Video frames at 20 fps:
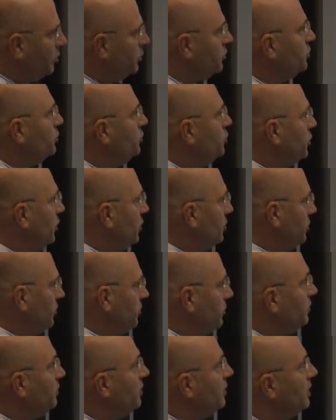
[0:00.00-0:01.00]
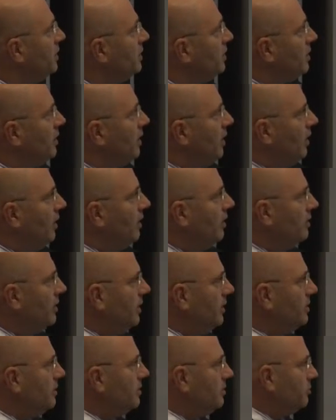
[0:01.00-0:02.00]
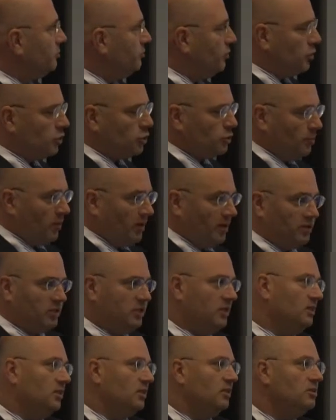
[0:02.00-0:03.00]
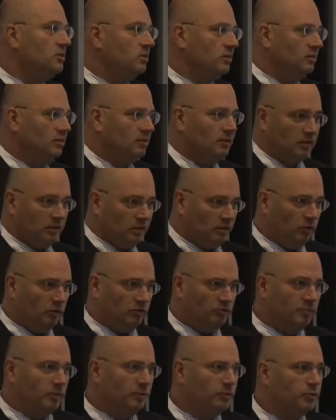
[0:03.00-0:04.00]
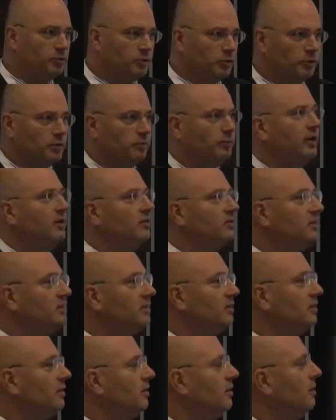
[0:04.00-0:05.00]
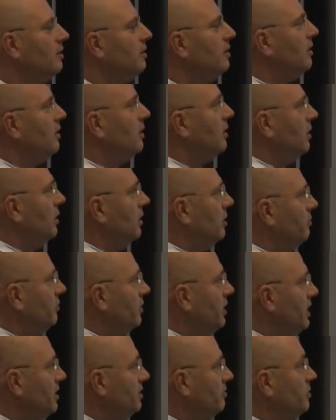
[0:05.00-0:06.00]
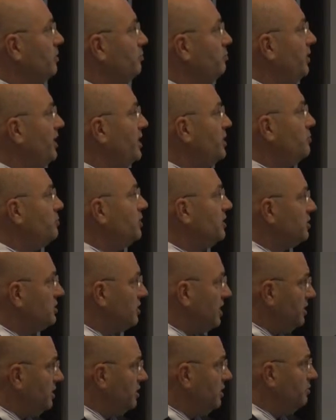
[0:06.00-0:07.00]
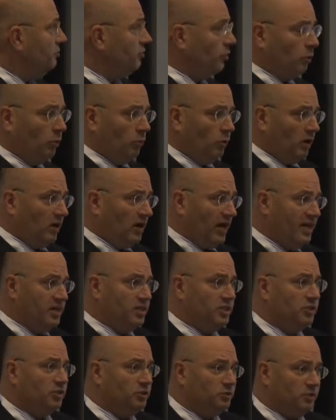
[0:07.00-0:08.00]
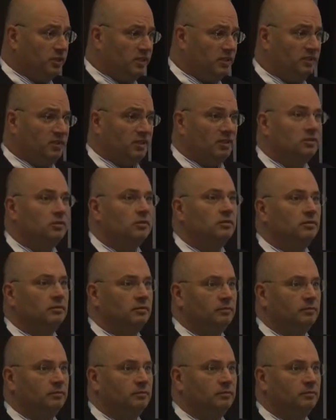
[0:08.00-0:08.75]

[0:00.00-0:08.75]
just to show you that for smart cities, a lot of people talked about it, we need a replacement strategy for all our aging utilities.